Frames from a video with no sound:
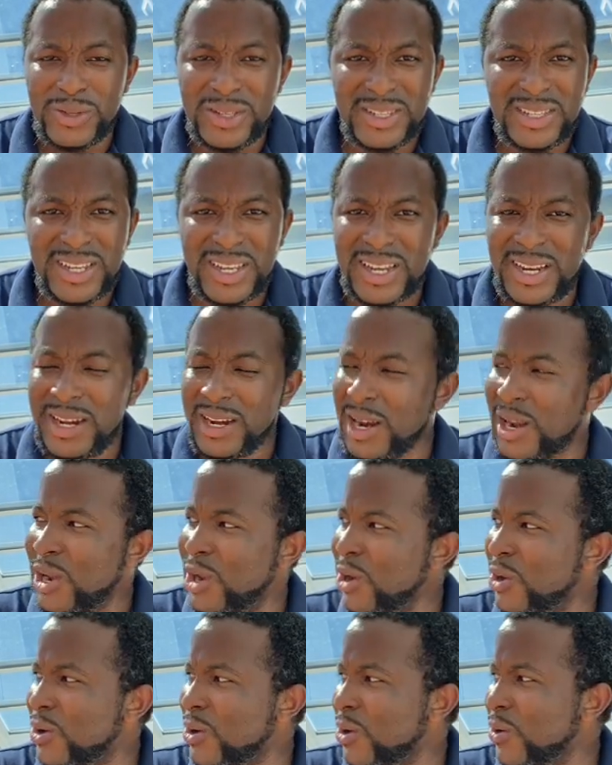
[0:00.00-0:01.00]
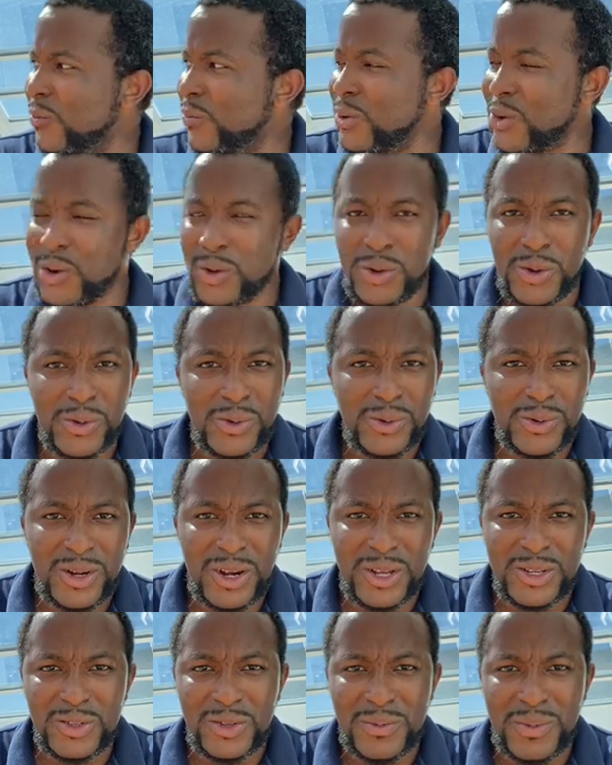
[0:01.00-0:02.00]
to seeing a lot of your Google
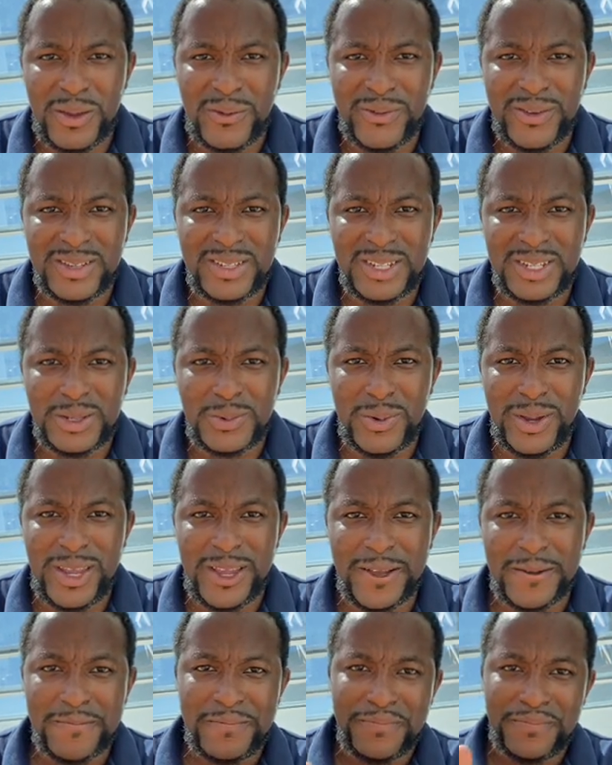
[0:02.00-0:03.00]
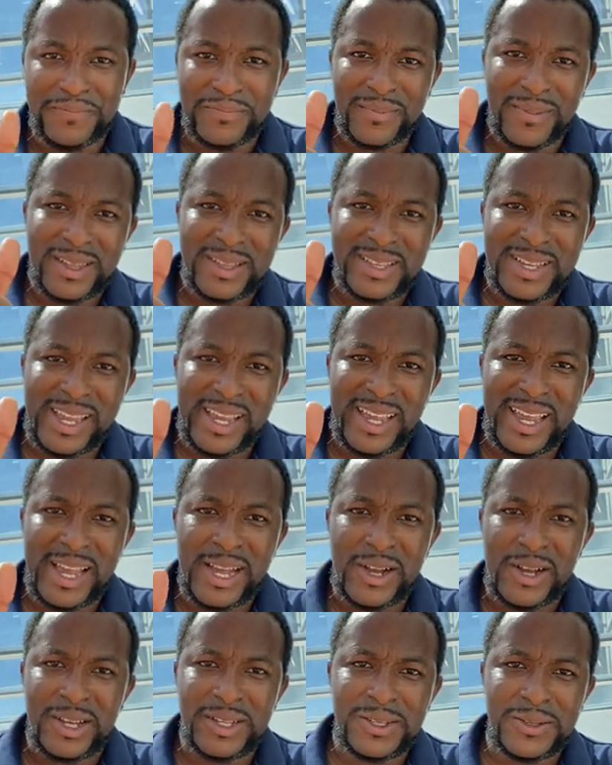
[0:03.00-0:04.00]
Classroom efforts this week. Take care,
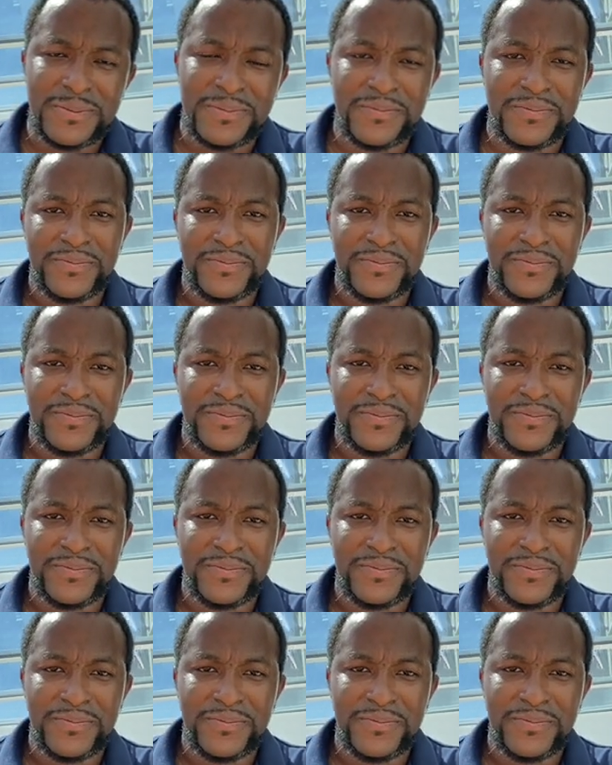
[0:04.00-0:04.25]
guys.